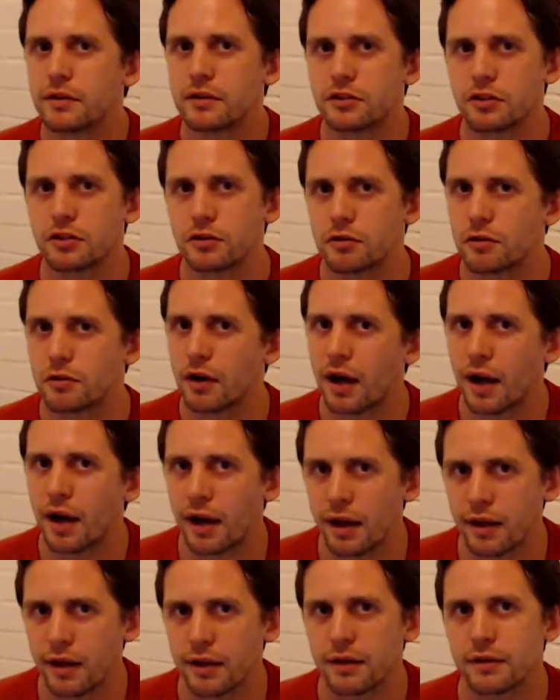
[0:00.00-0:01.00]

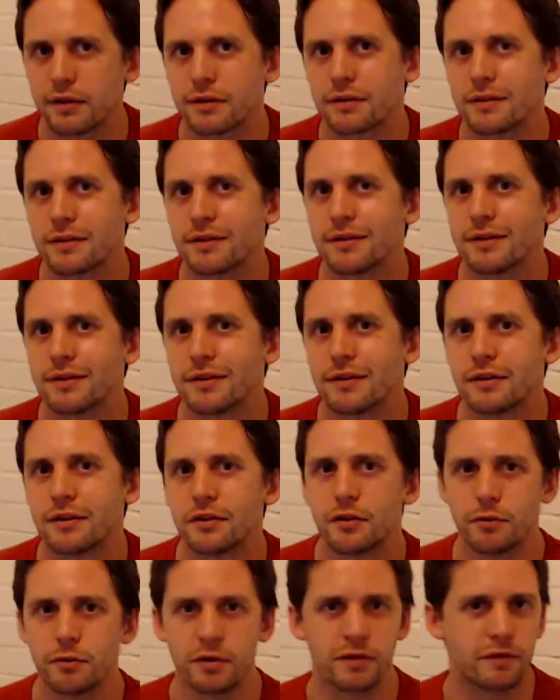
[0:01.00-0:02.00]
try
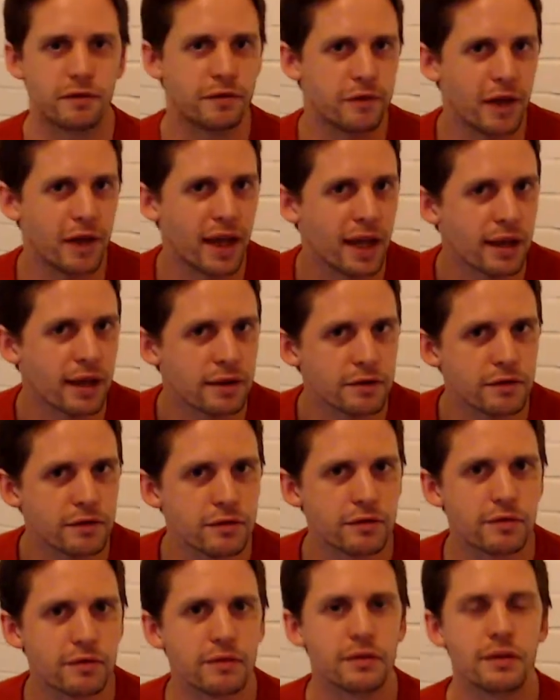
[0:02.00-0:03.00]
to
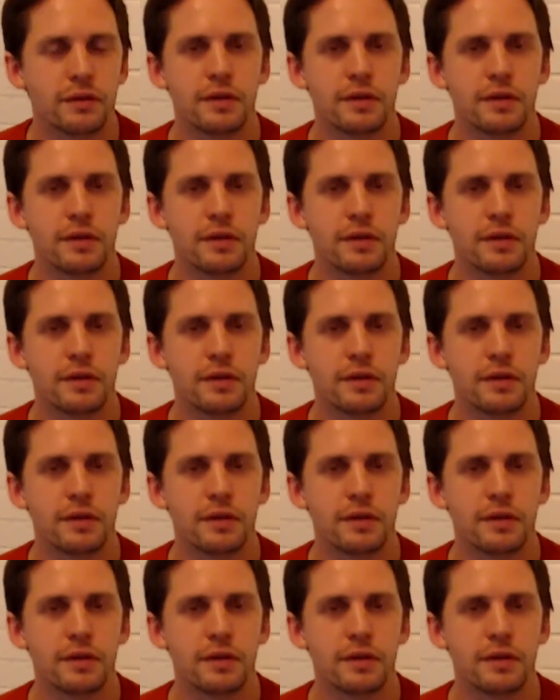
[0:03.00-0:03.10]
advance.